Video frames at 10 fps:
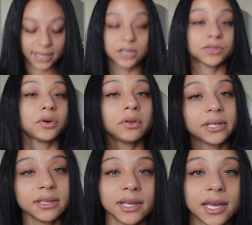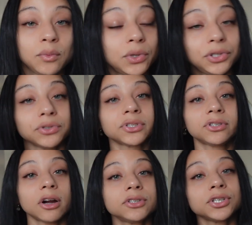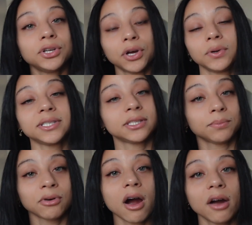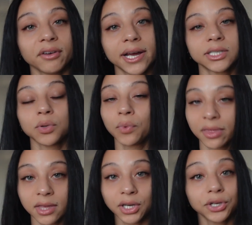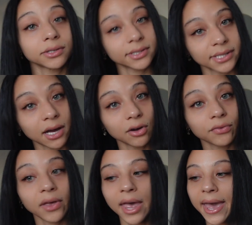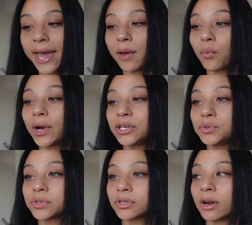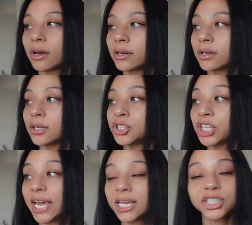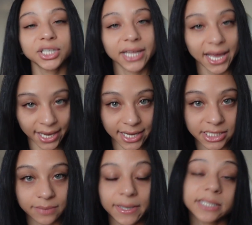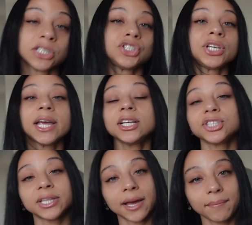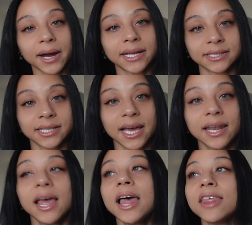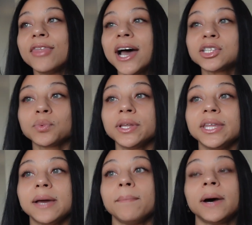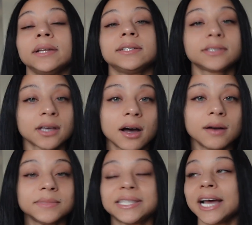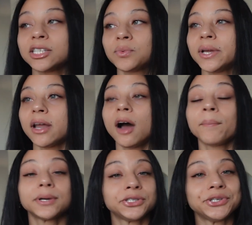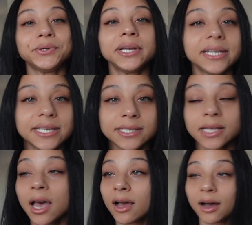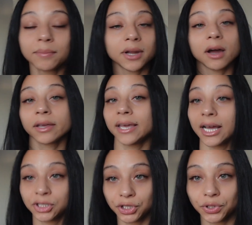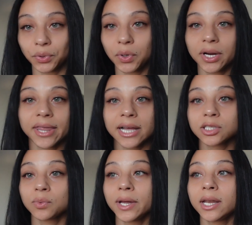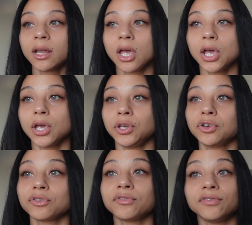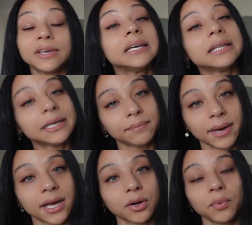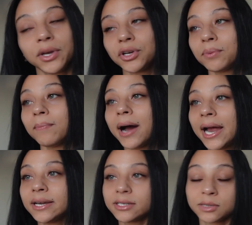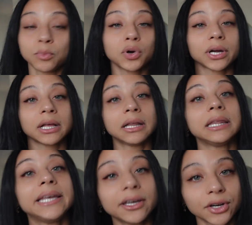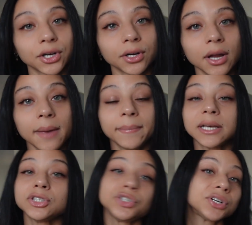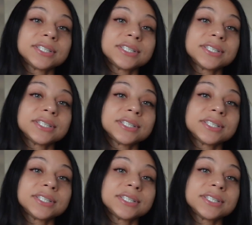It is only then when you'll start to notice the progress within yourself. And when you start changing that headspace and changing that mindset, that's when the abundance comes. That's when opportunities come knocking at your door. That's when you're feeling better, when your mind is more clearer, because you're